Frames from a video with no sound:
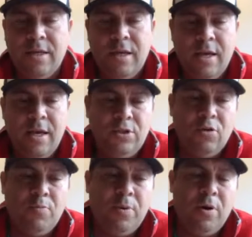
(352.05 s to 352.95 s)
And so
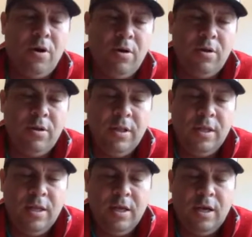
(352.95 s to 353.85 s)
Paul
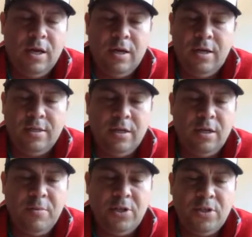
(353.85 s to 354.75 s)
uh, is on a
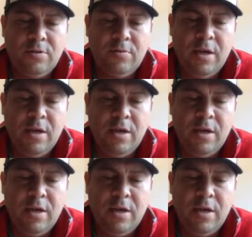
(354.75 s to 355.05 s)
mission, right?